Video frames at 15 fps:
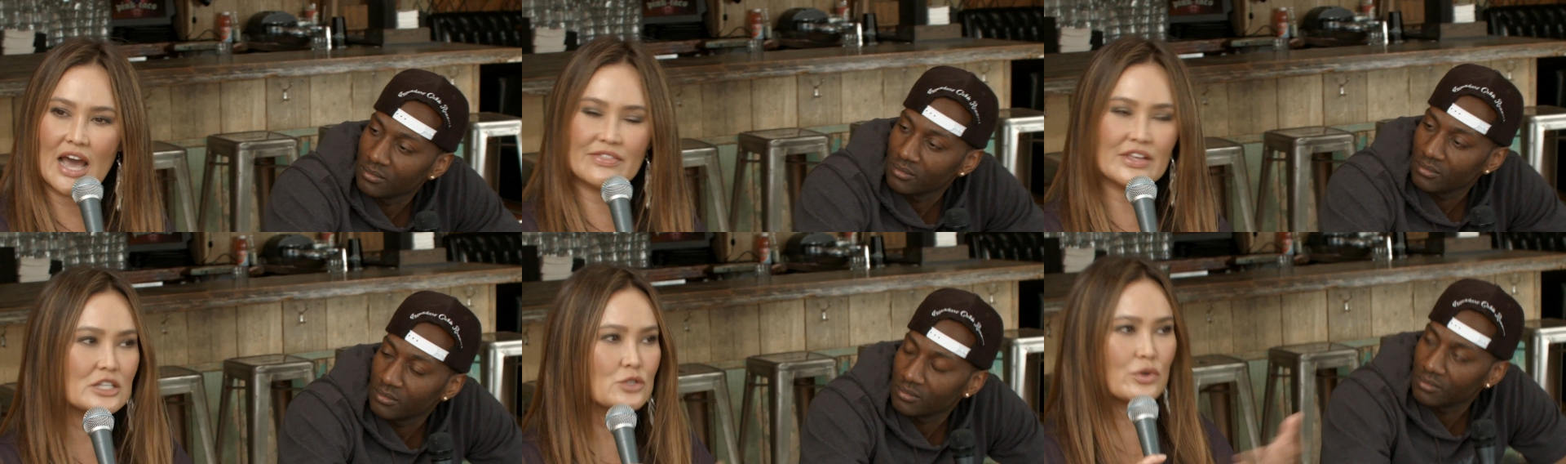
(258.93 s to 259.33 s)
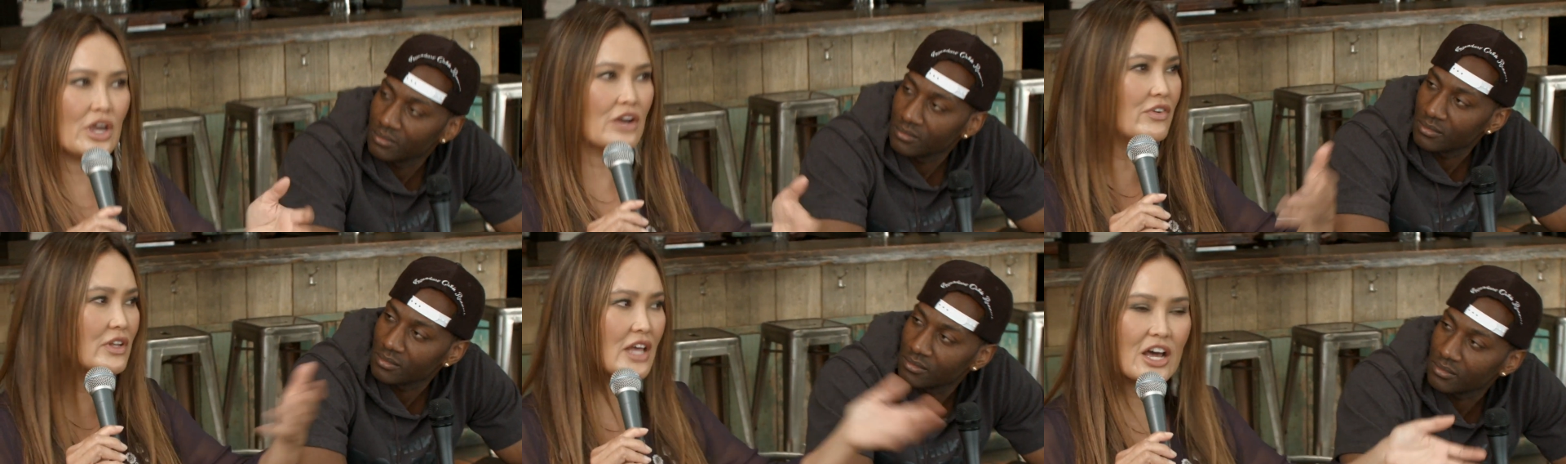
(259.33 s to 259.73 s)
Speaker 1: And that's where
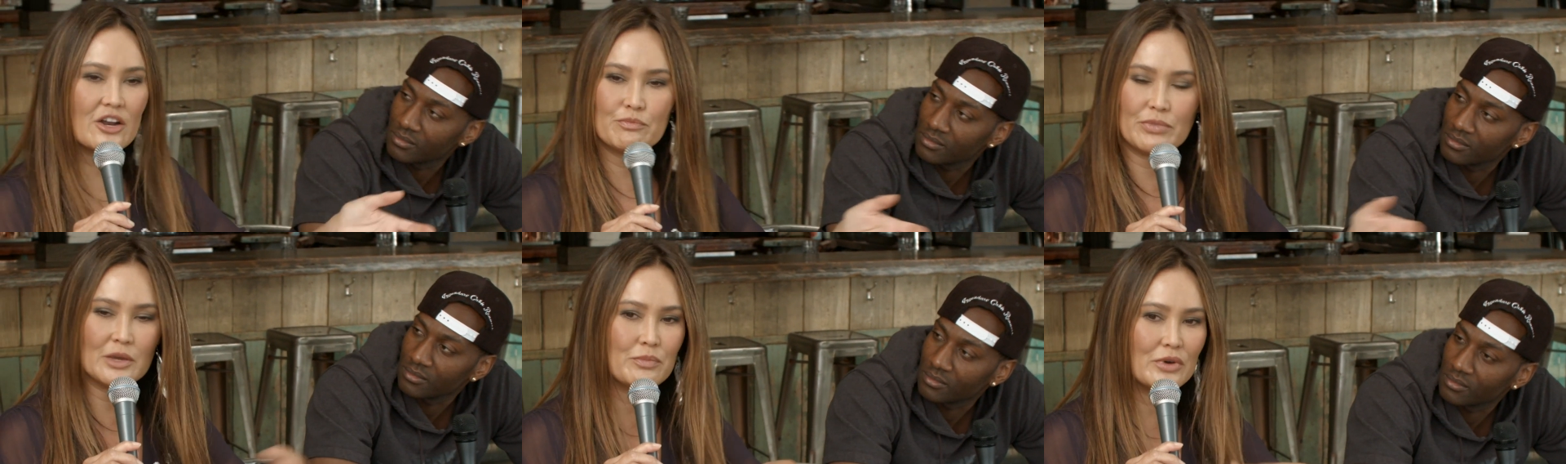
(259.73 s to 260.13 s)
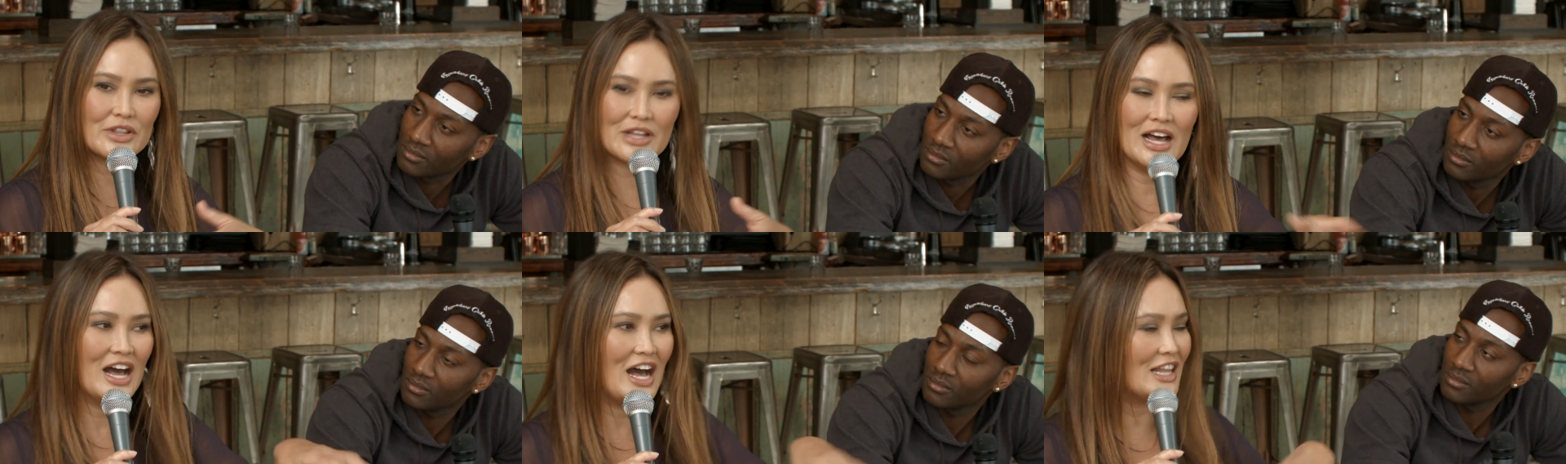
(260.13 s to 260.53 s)
you have a lot of
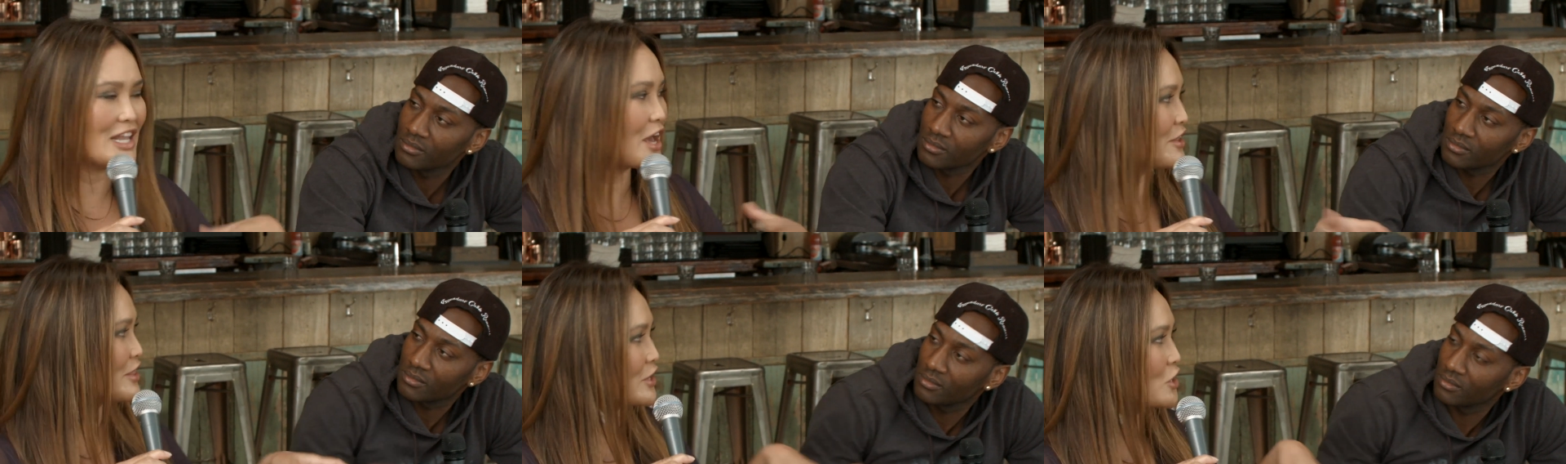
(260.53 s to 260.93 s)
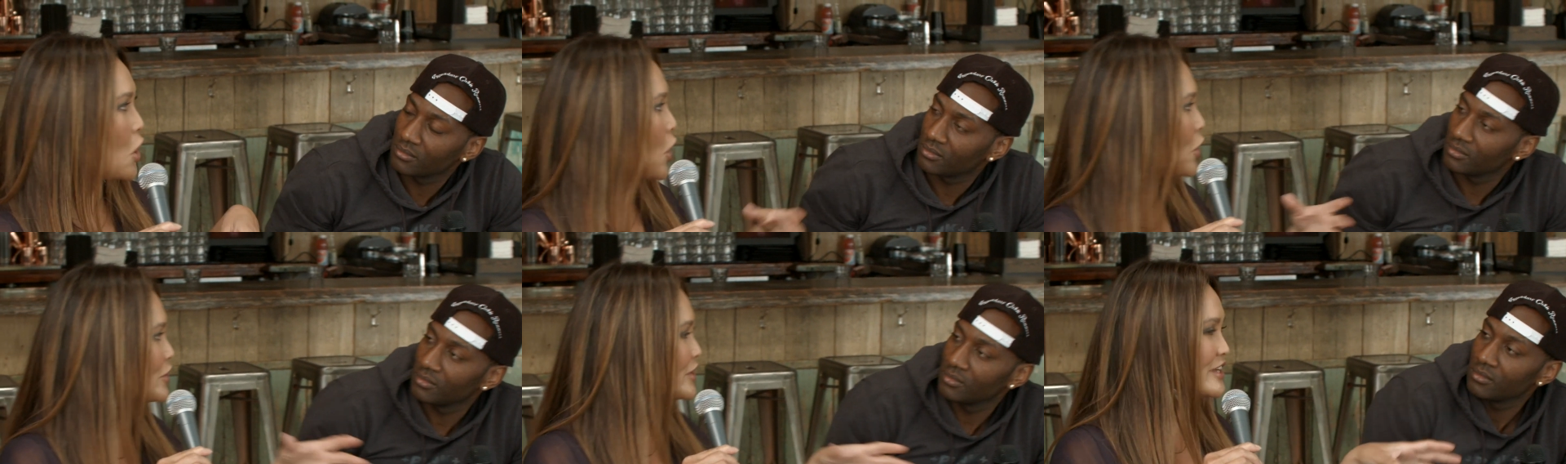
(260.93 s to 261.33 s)
people, a lot of the
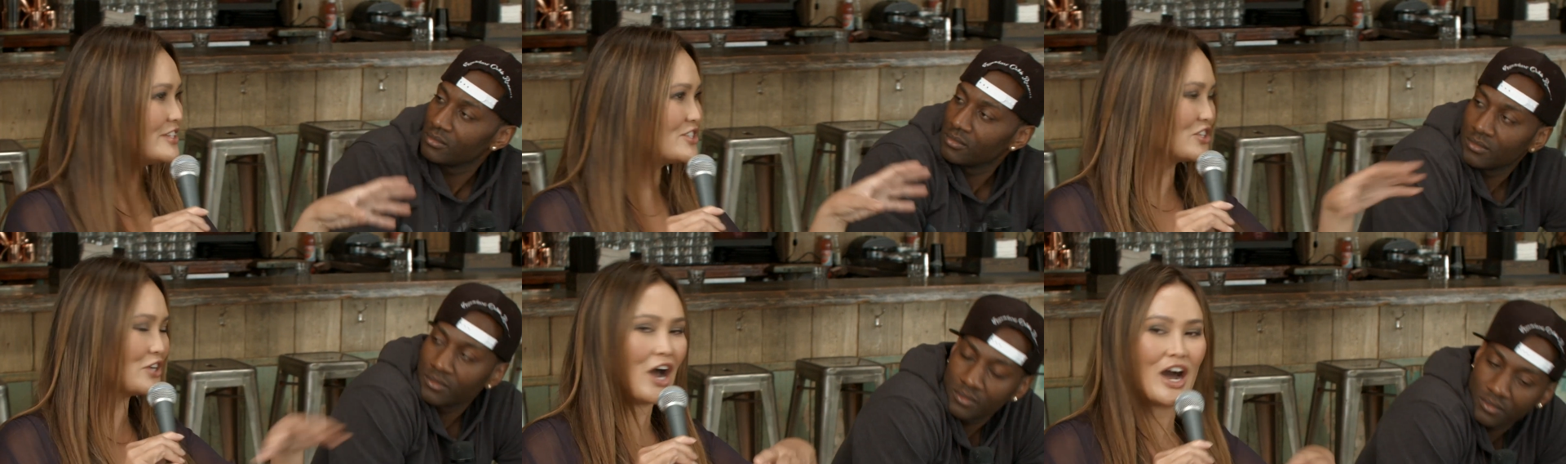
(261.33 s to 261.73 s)
carnage in